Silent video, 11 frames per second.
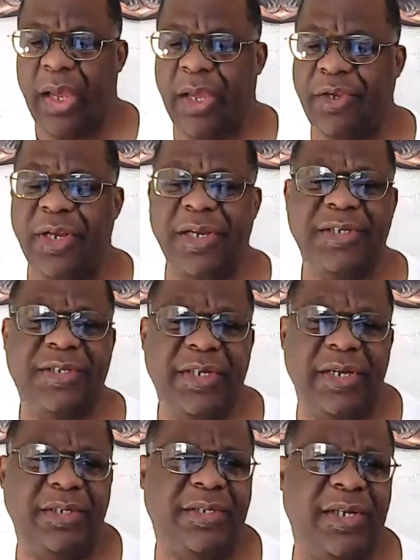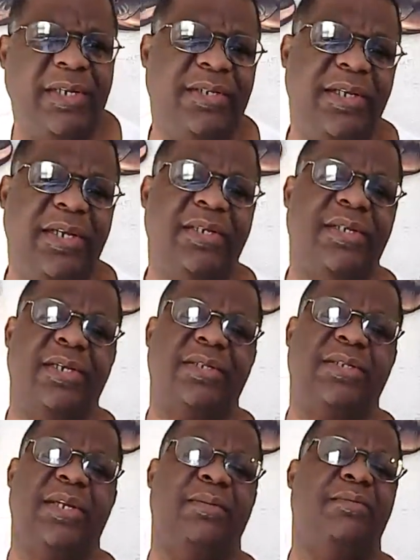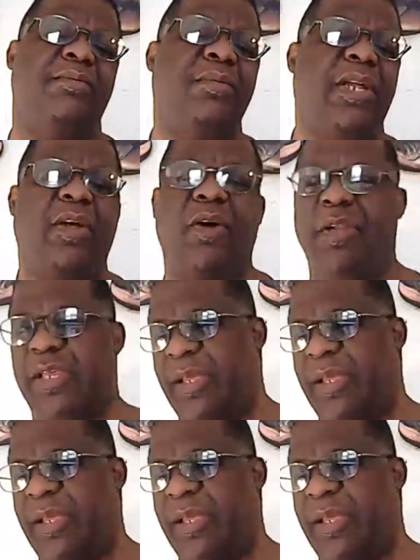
And you let it sit. Let all the